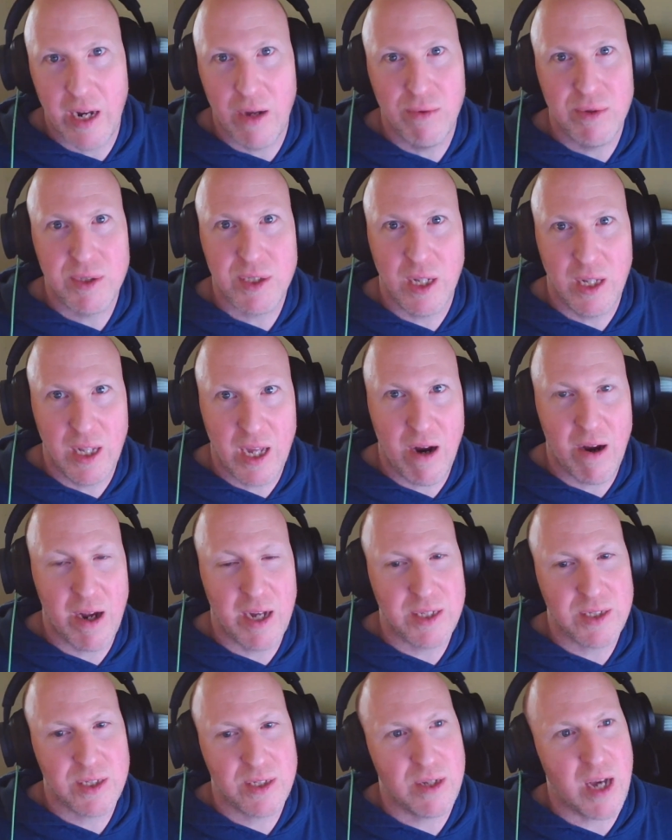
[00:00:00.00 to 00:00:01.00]
It was
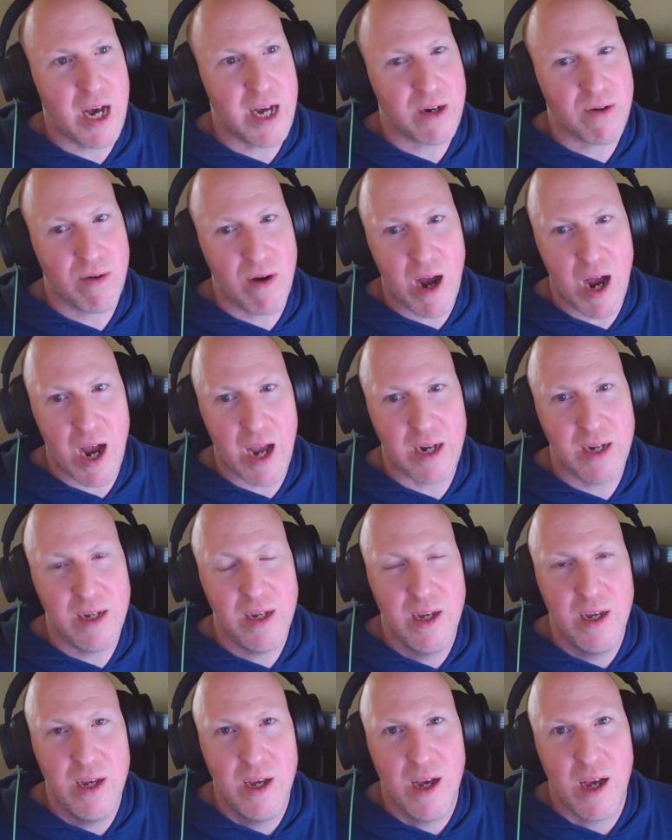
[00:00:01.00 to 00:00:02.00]
hilarious. I cried.
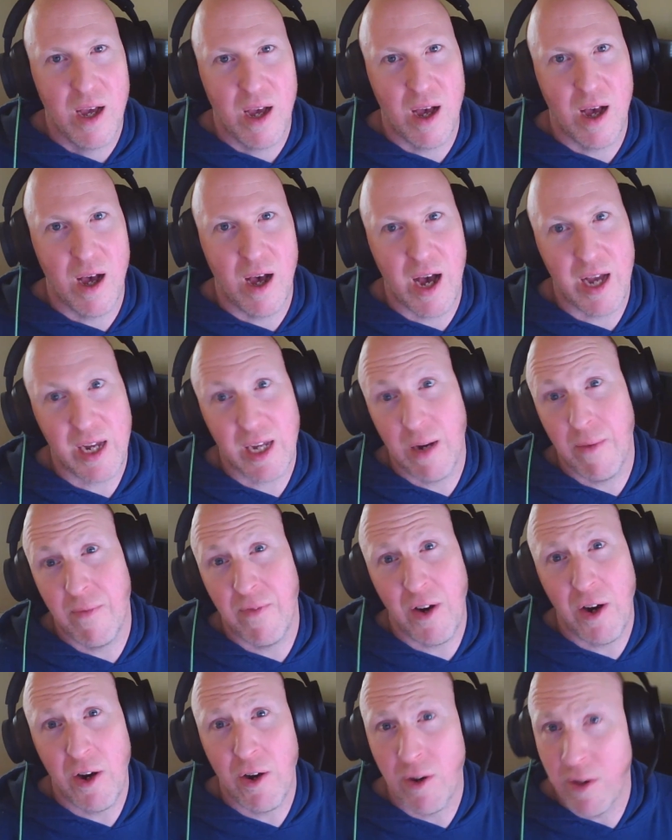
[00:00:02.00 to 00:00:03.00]
I get up
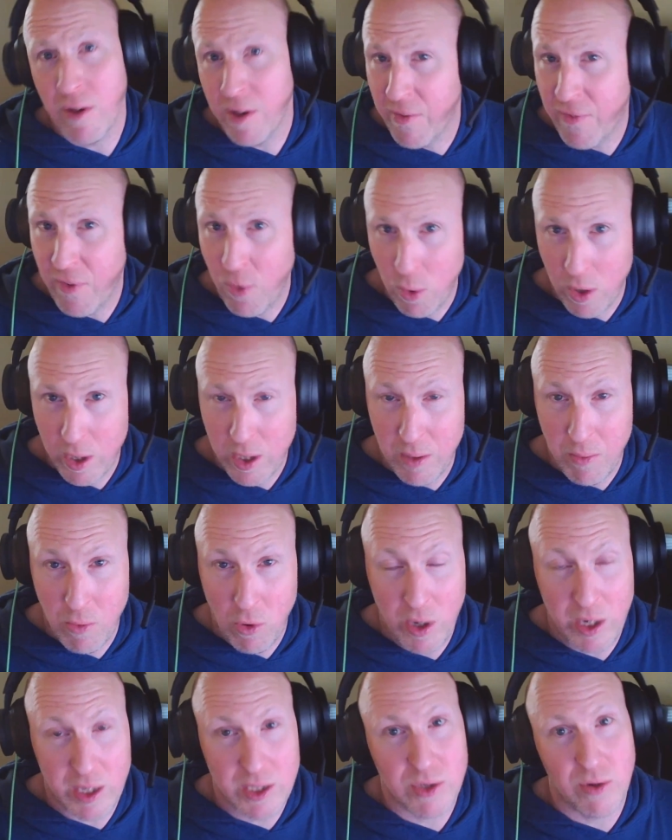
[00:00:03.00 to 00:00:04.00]
very early for work in the
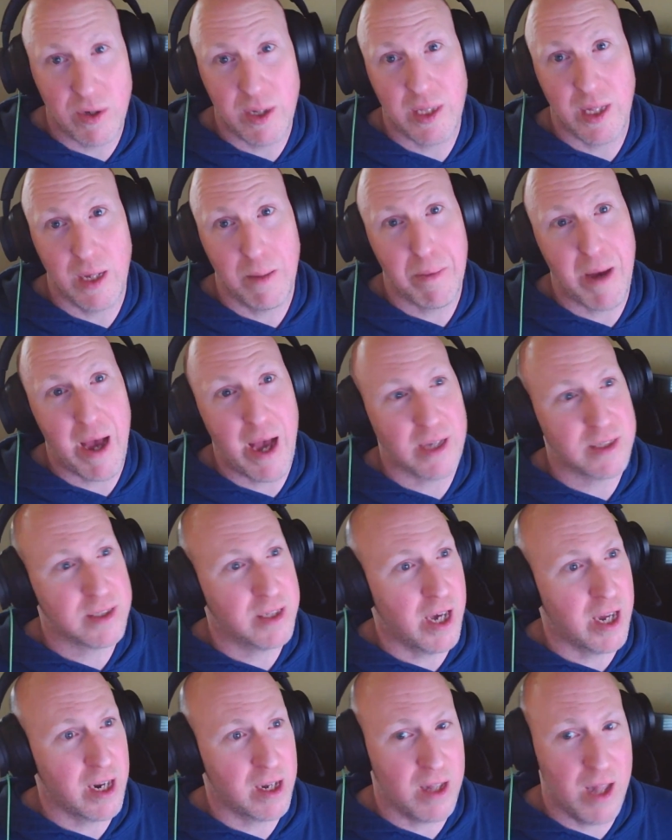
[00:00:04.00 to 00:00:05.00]
morning, so anything past
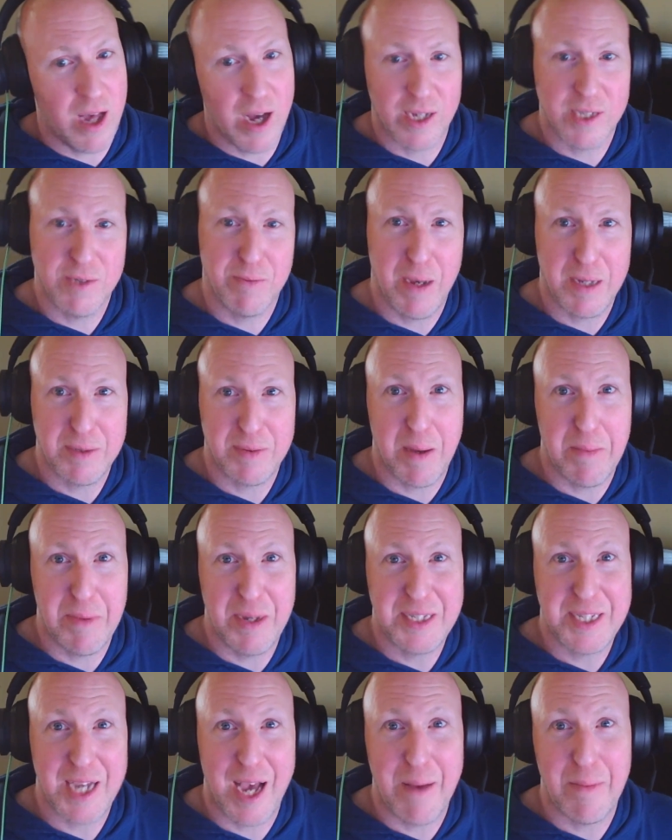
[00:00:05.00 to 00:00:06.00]
9 o'clock is past my
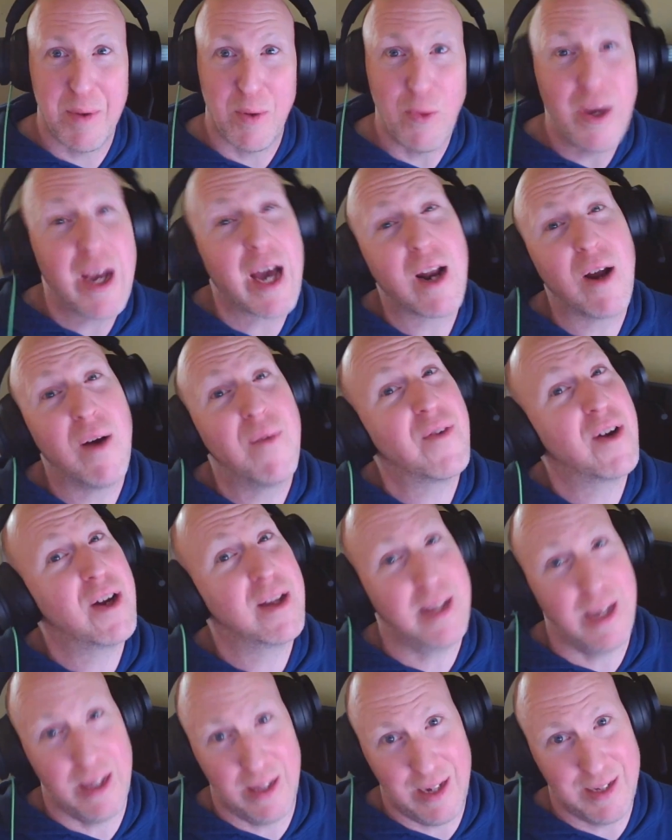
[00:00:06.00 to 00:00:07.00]
bedtime, and we got home very
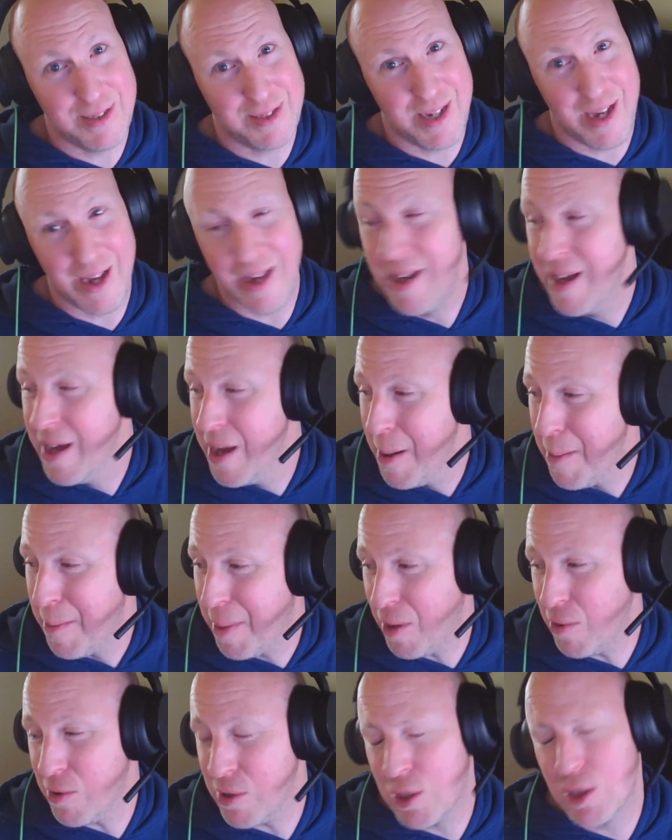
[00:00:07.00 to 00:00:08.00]
late last night.
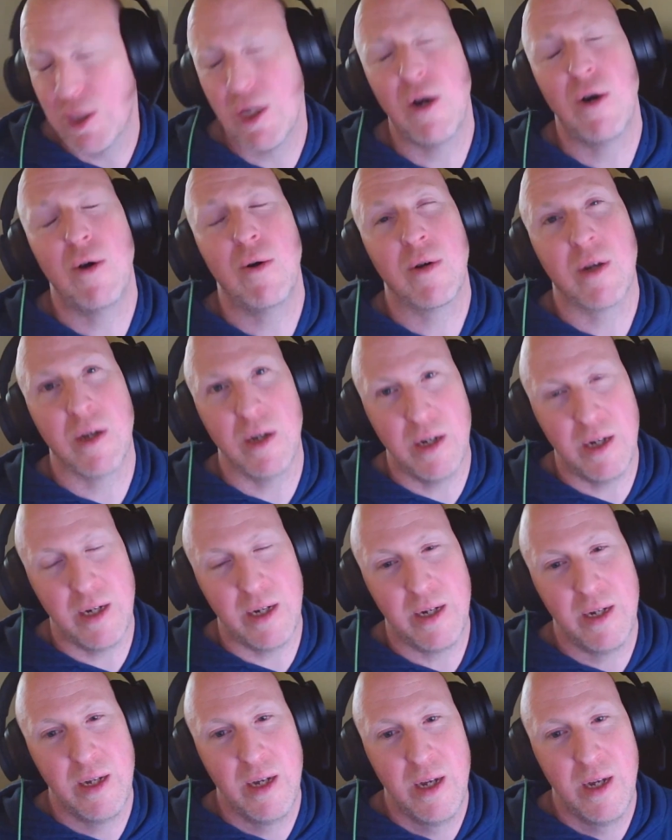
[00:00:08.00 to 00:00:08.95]
But it was so good.